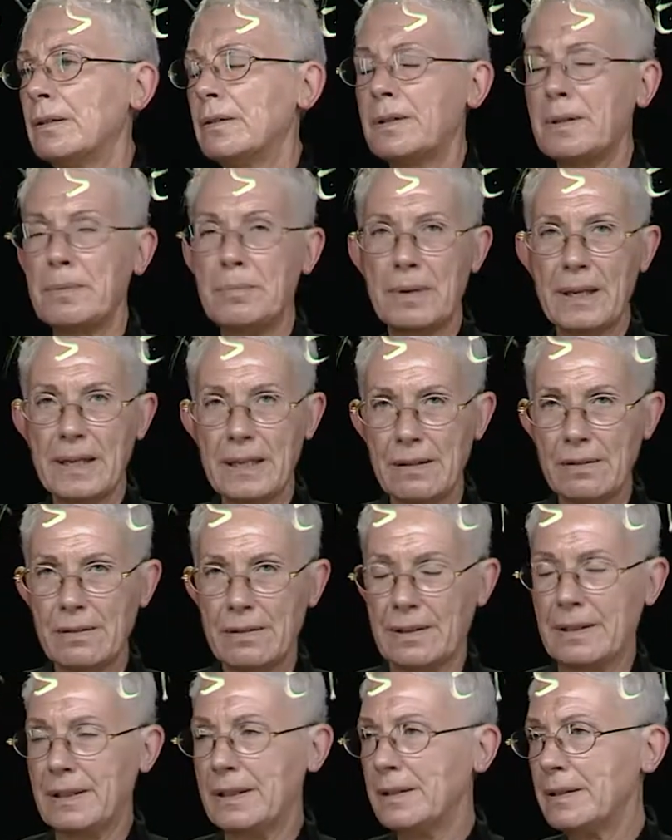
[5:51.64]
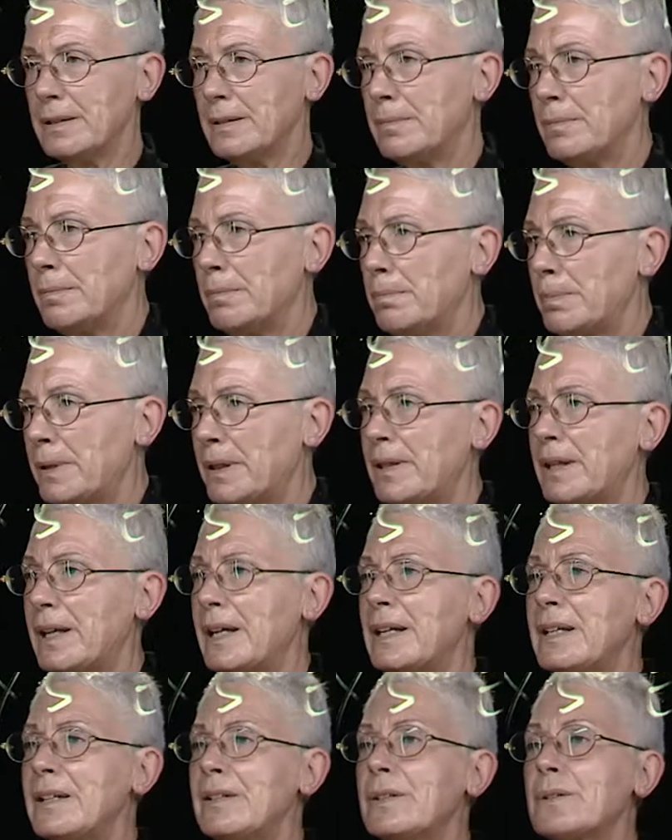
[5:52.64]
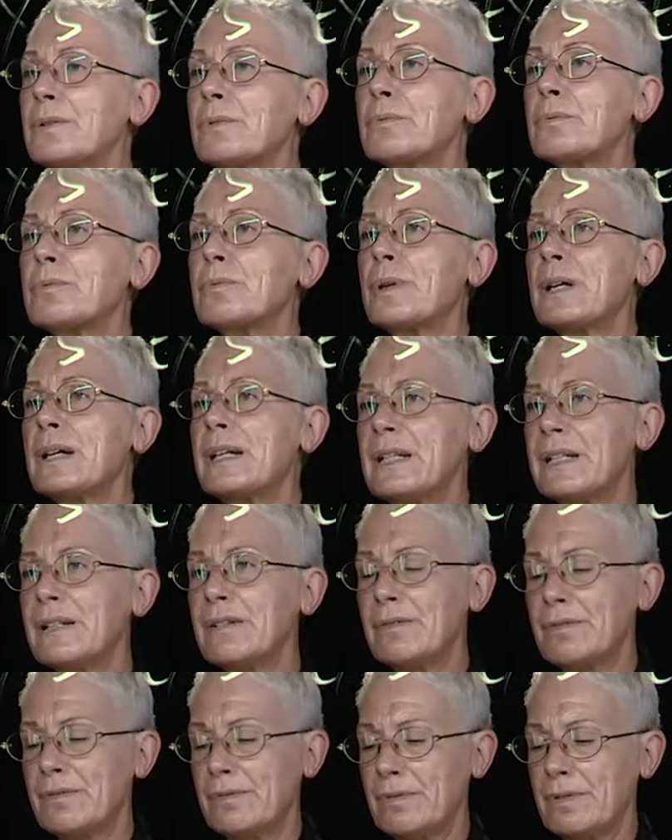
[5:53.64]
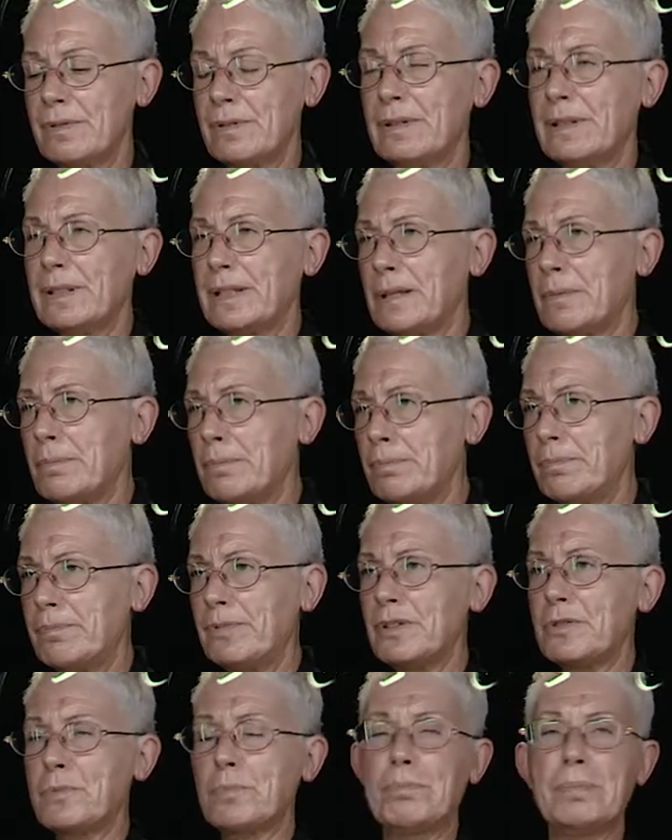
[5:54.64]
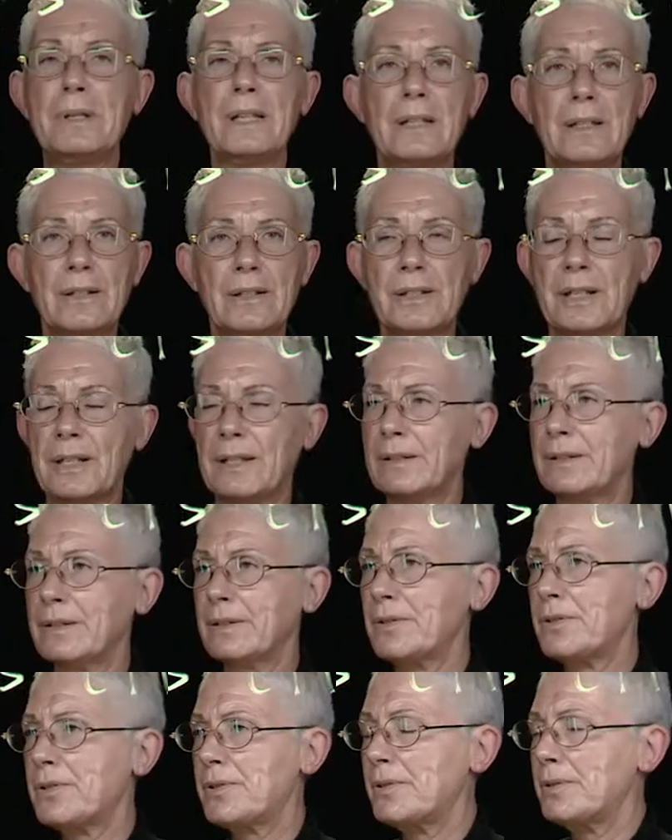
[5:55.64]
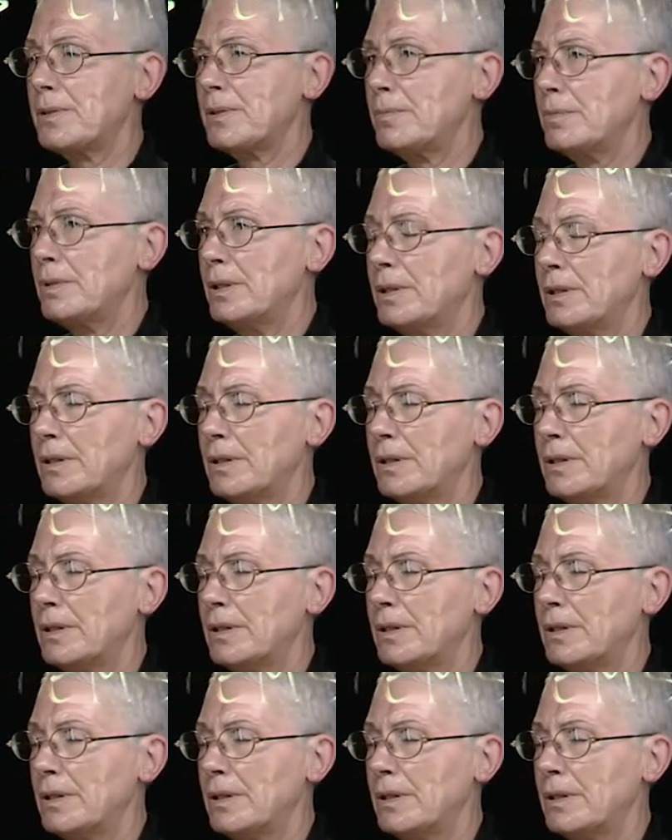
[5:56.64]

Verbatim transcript: remain there, but then arrive like a, this big thunderstorm,